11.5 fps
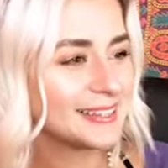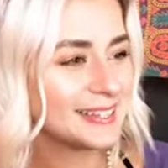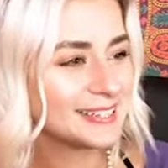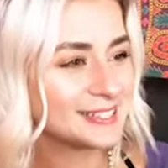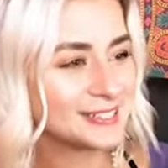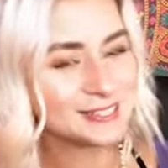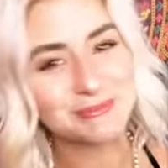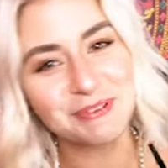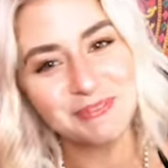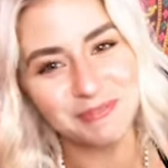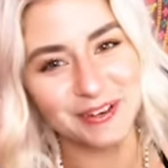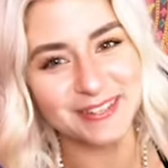Let's just
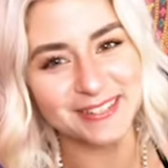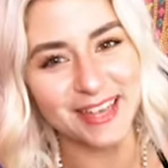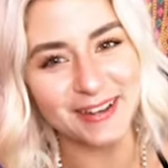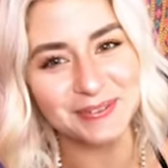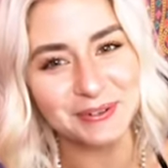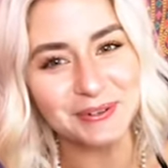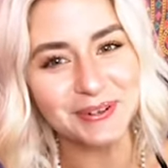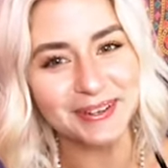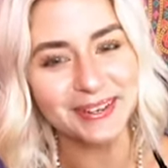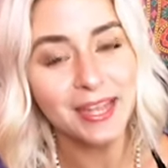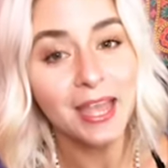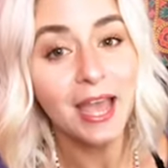rephrase that real quick.